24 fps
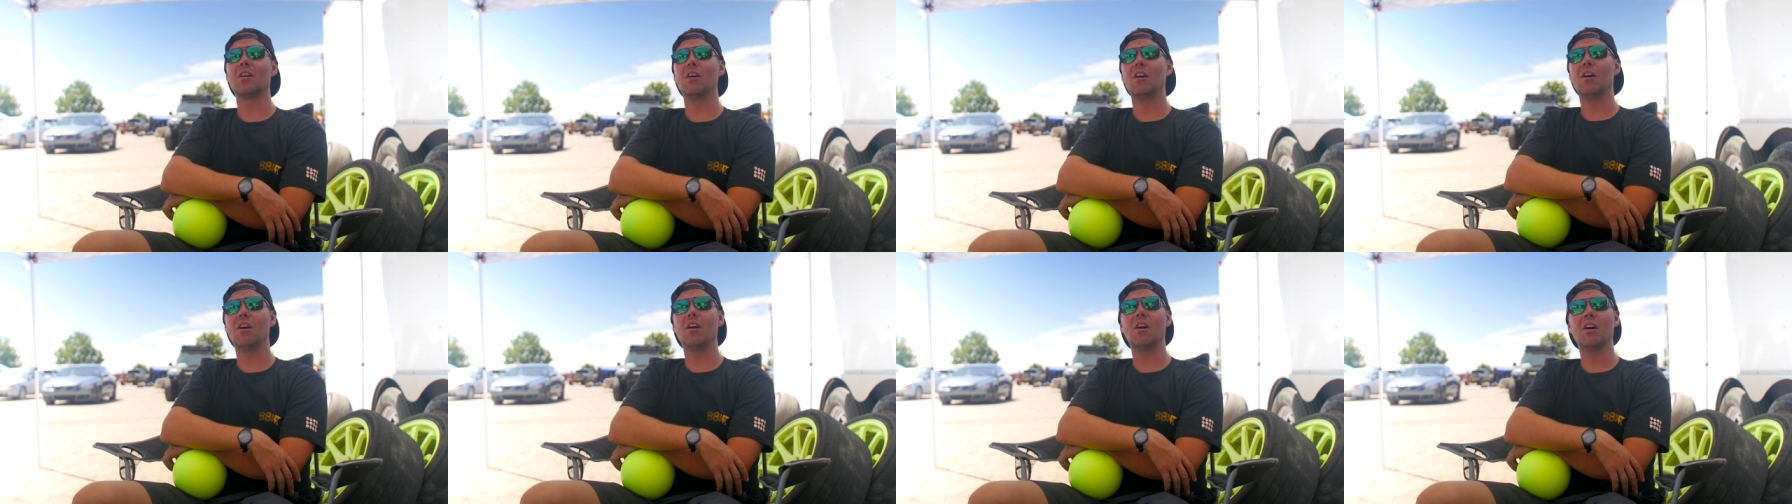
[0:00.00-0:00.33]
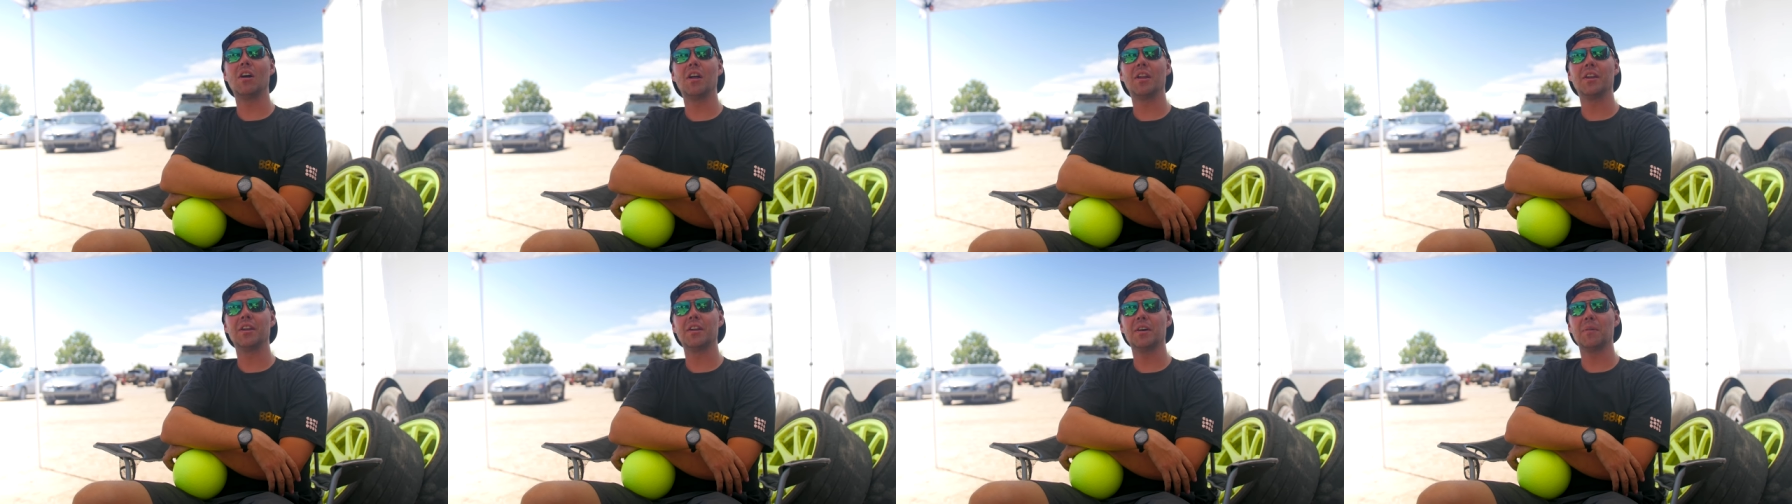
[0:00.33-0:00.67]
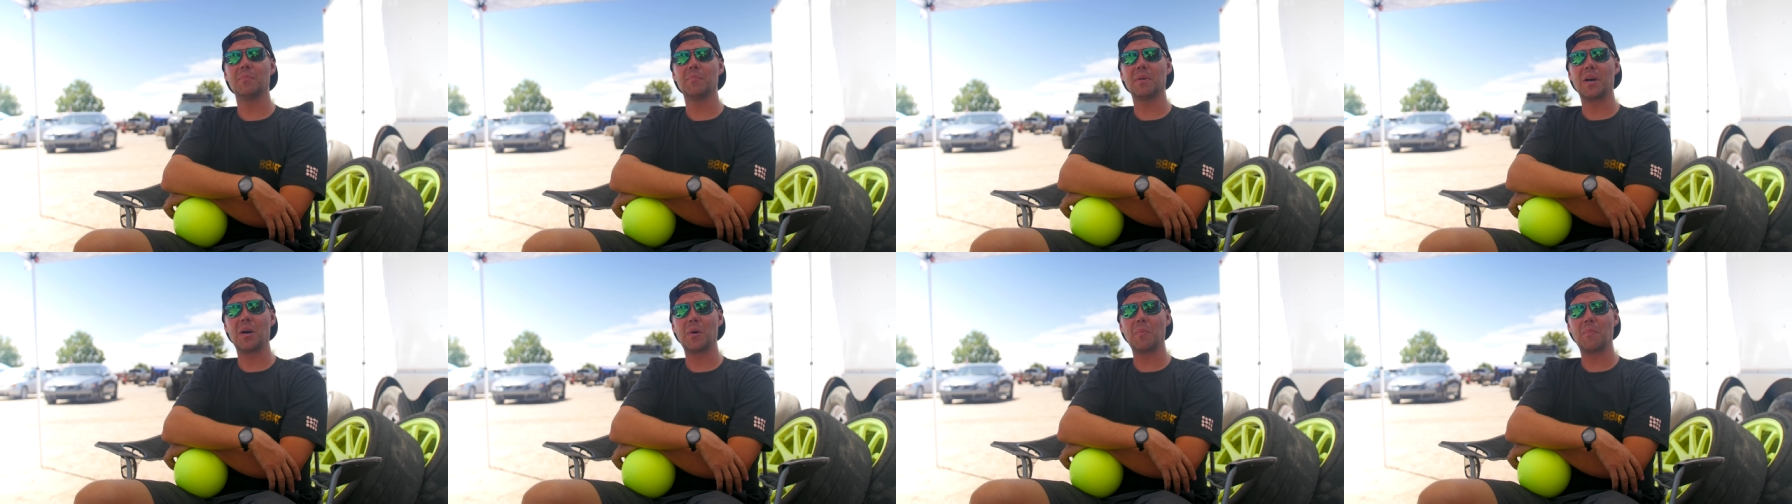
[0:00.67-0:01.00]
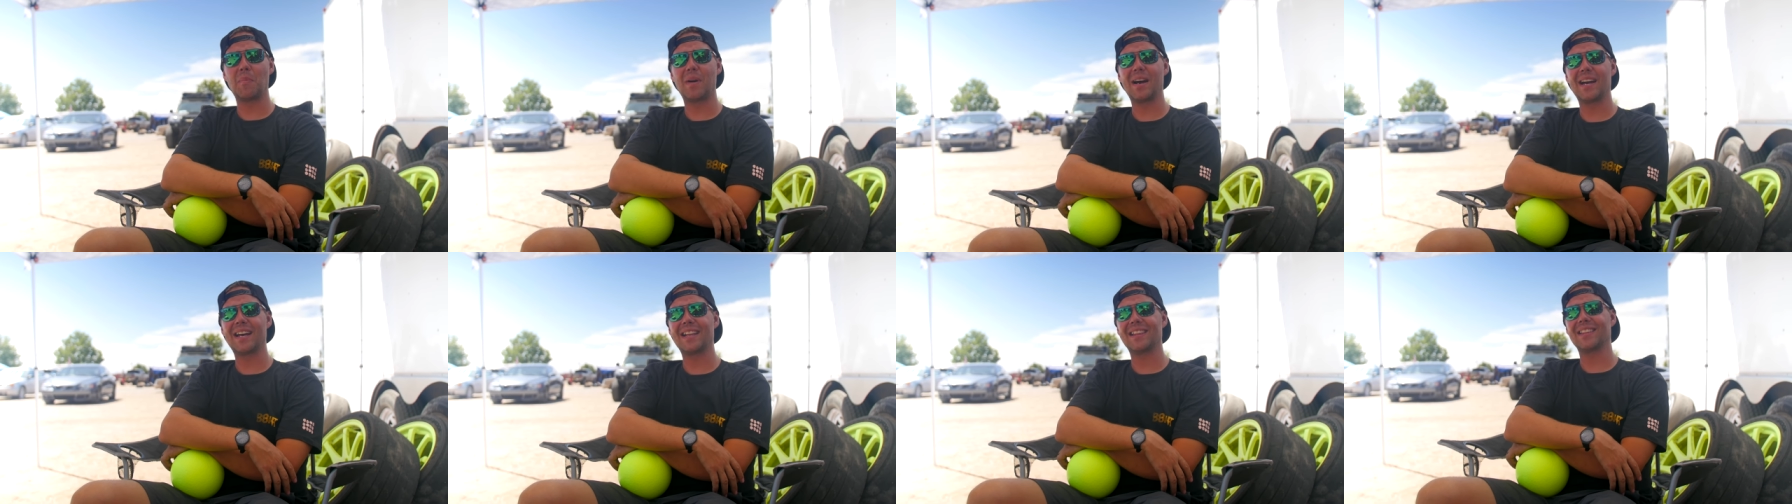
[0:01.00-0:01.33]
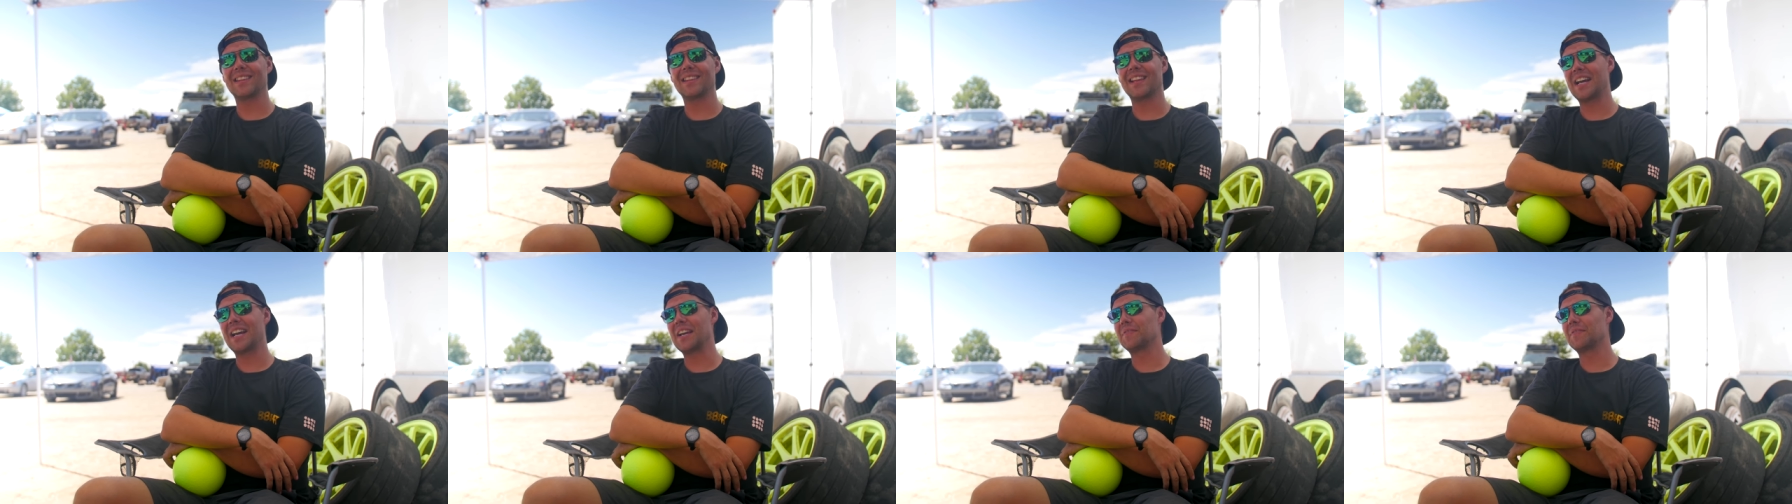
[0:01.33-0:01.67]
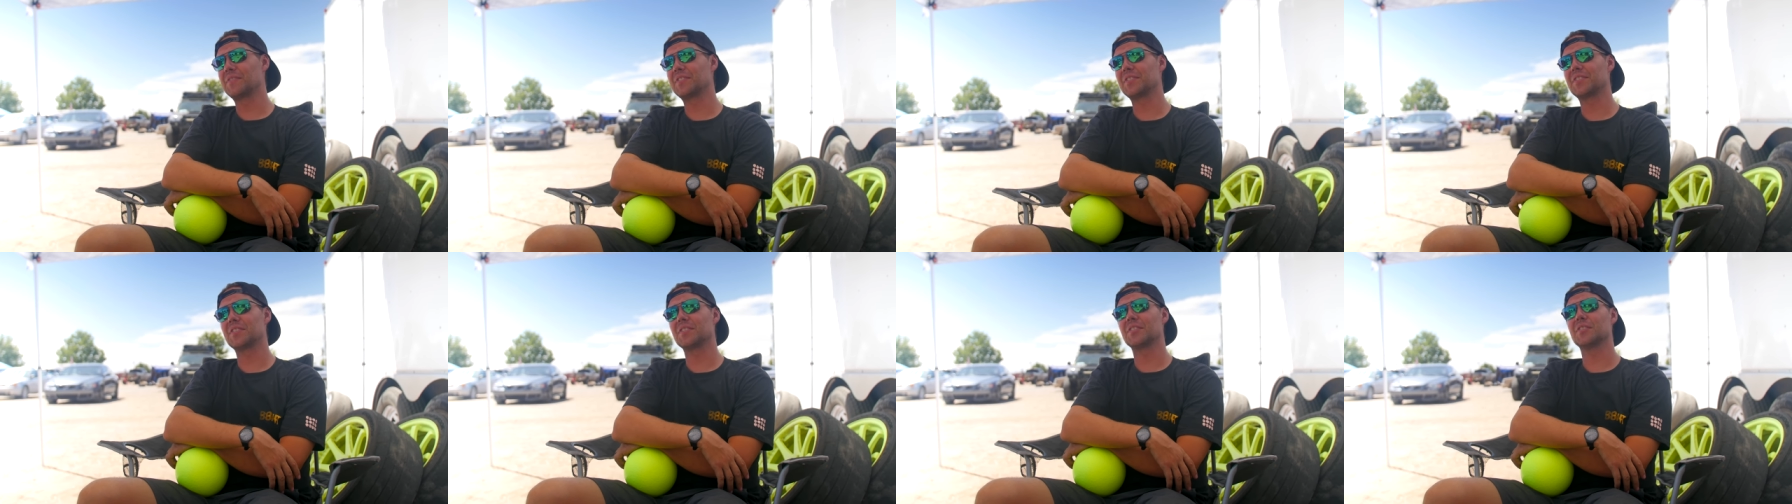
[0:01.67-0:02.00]
on about my
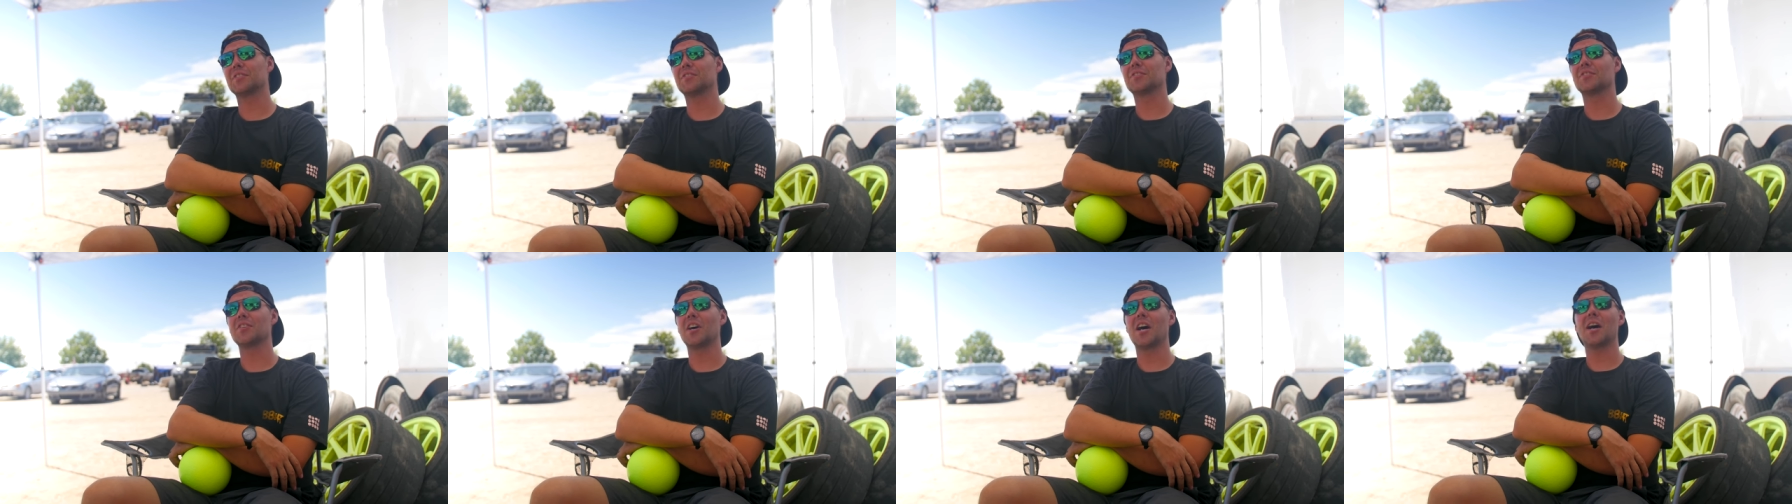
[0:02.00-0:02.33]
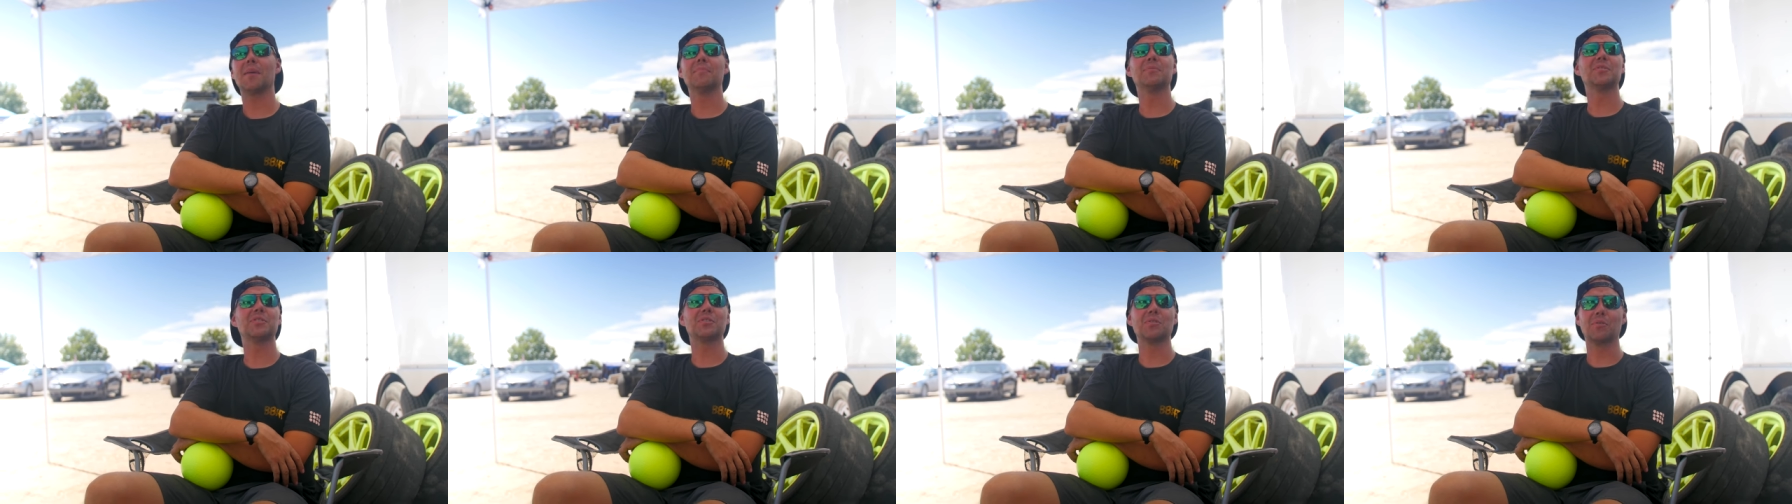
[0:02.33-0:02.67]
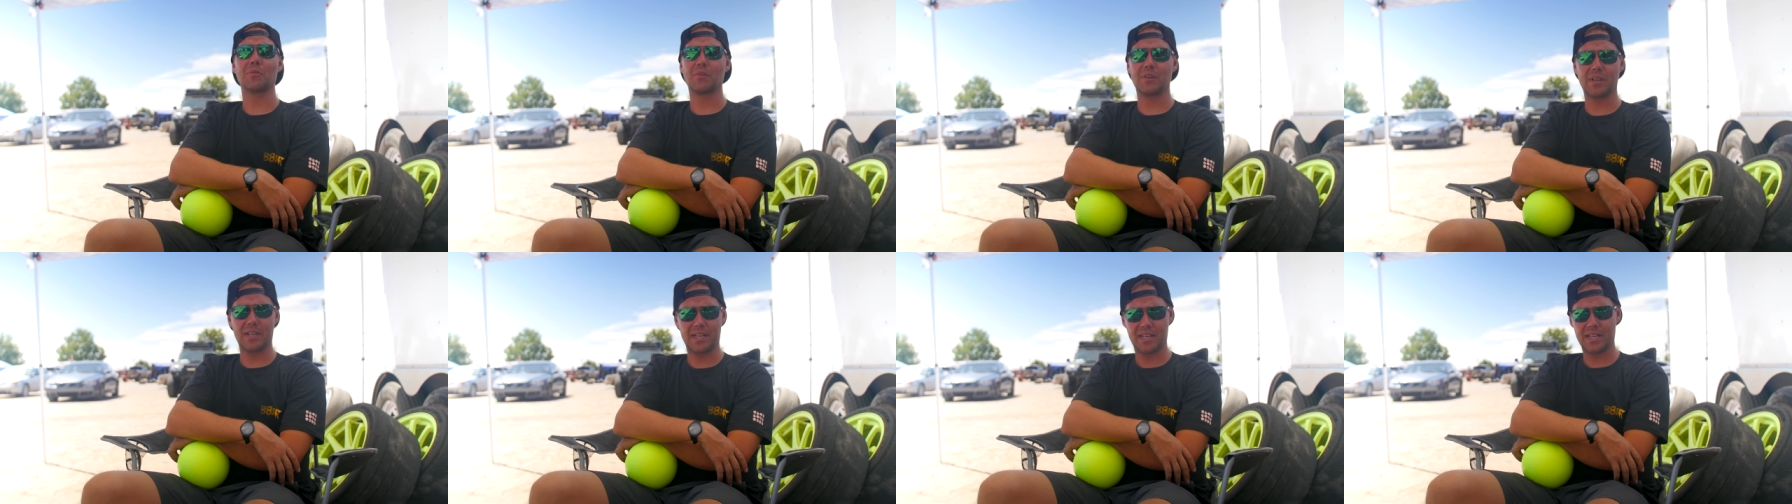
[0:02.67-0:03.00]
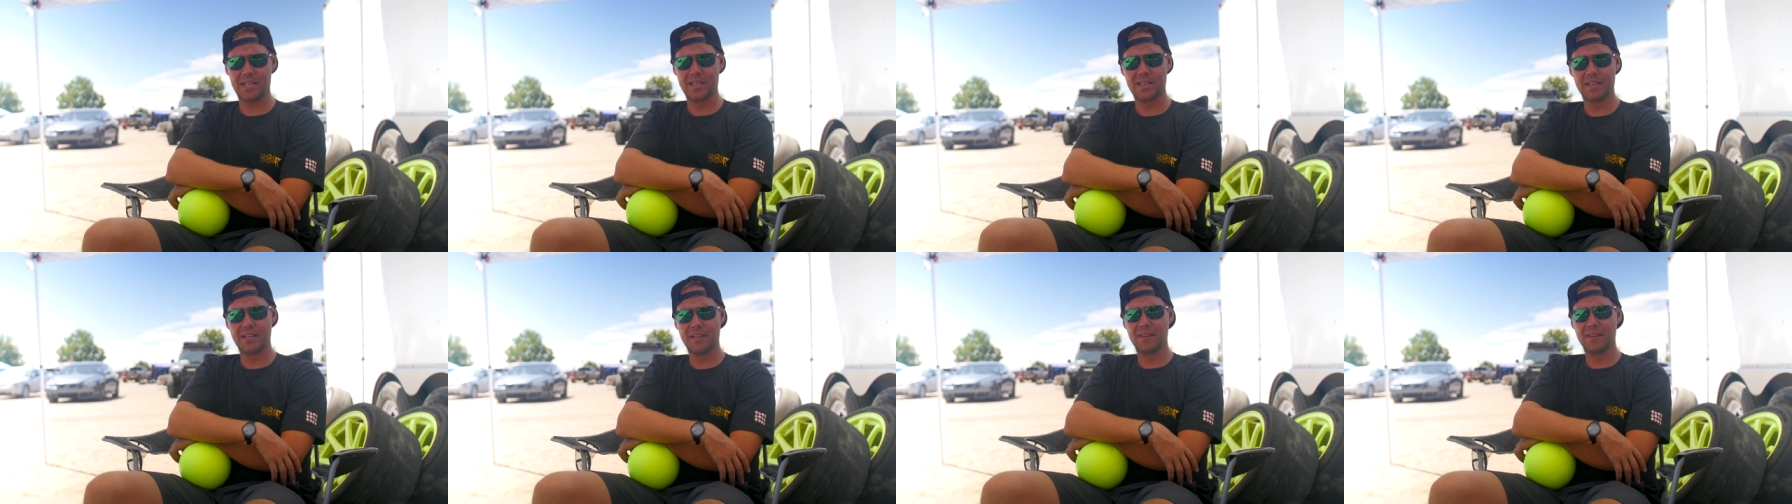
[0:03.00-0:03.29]
life's sob story